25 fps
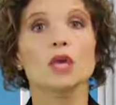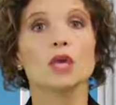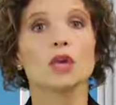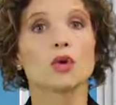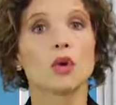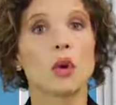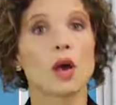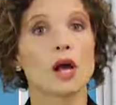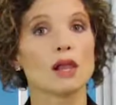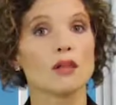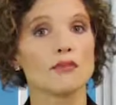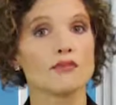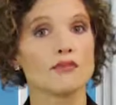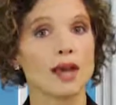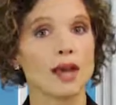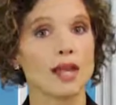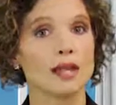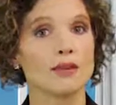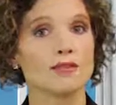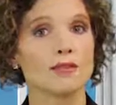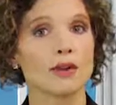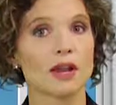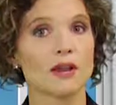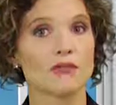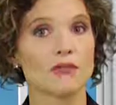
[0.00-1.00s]

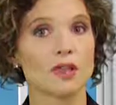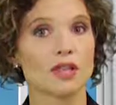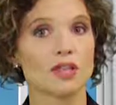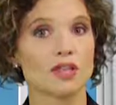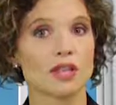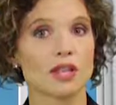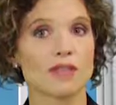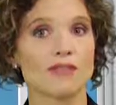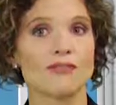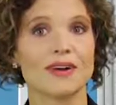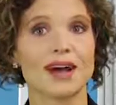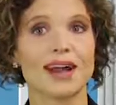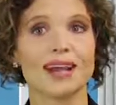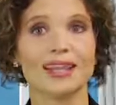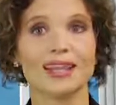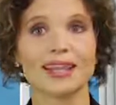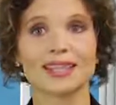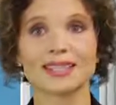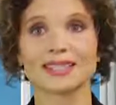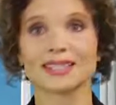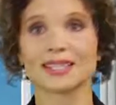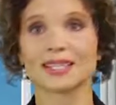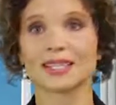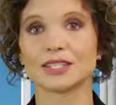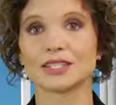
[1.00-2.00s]
qualifying for FHA
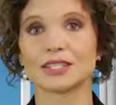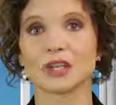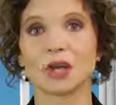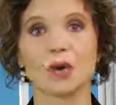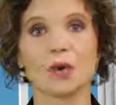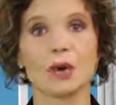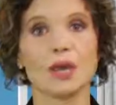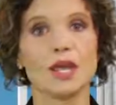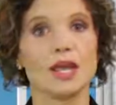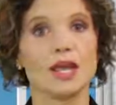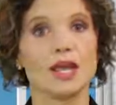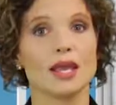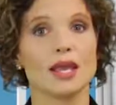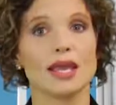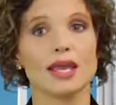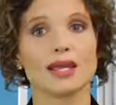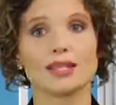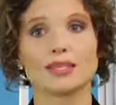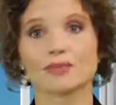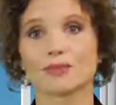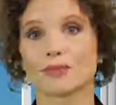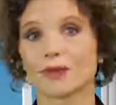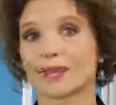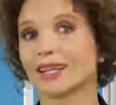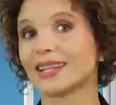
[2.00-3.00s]
financing. So
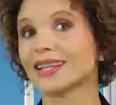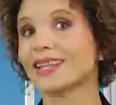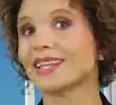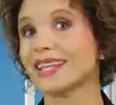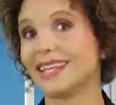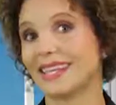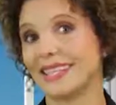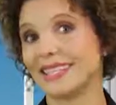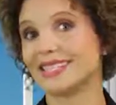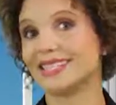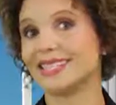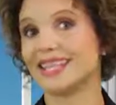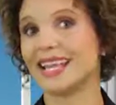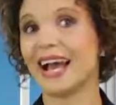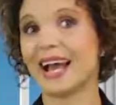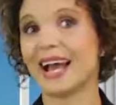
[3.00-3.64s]
it's really easy